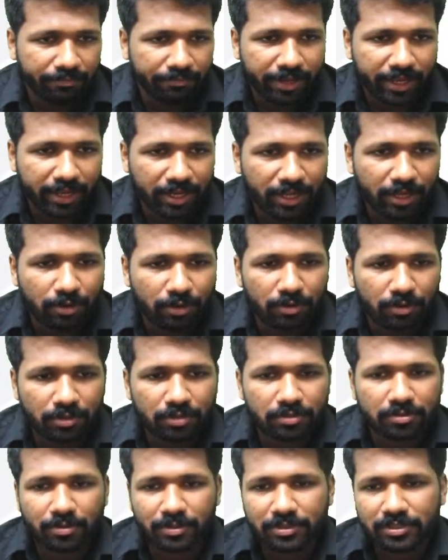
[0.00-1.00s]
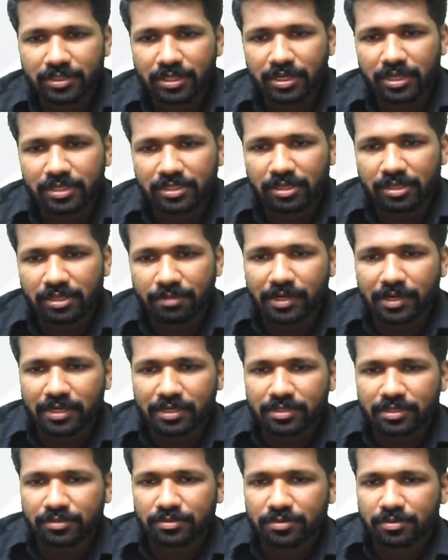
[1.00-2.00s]
technique on this question as a
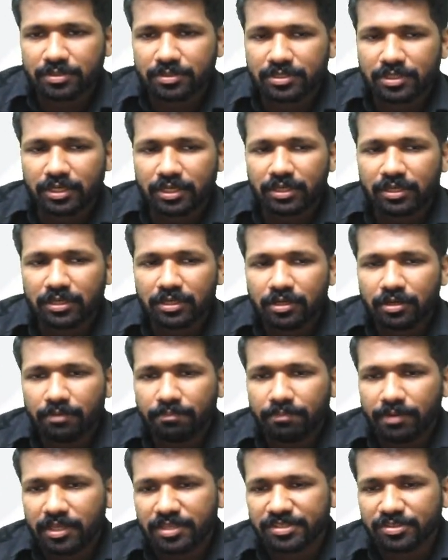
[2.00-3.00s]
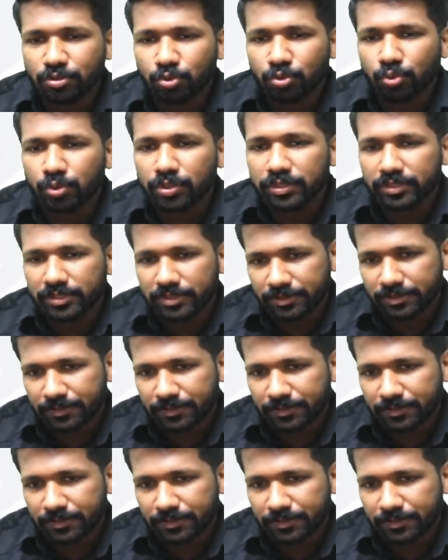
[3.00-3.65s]
practice question. Please do this.